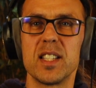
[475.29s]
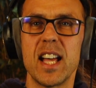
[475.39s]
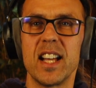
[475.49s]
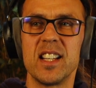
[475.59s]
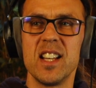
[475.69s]

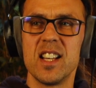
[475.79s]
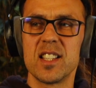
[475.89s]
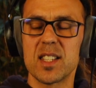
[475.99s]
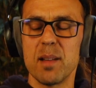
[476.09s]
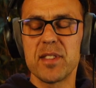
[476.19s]
and
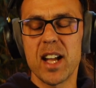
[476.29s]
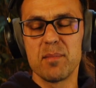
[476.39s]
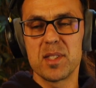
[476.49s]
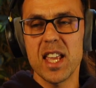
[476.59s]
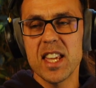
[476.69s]

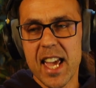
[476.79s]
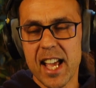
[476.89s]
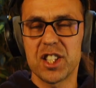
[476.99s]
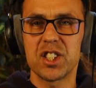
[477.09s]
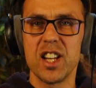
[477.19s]
sometimes they
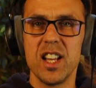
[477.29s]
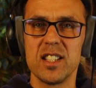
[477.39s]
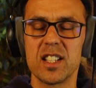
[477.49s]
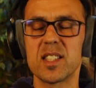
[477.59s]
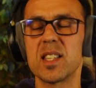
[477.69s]
catch a hit
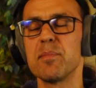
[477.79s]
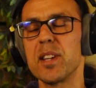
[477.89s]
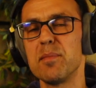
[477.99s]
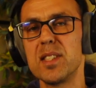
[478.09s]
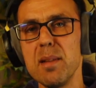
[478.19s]
and
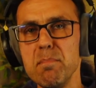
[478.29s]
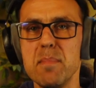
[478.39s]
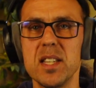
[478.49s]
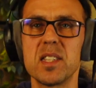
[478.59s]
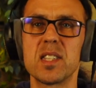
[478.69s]
sometimes they
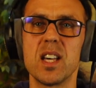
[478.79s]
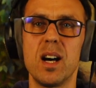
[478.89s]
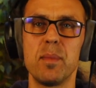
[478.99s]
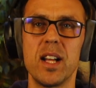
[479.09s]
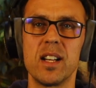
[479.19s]
miss
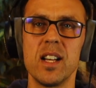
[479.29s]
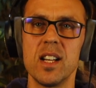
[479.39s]
some, and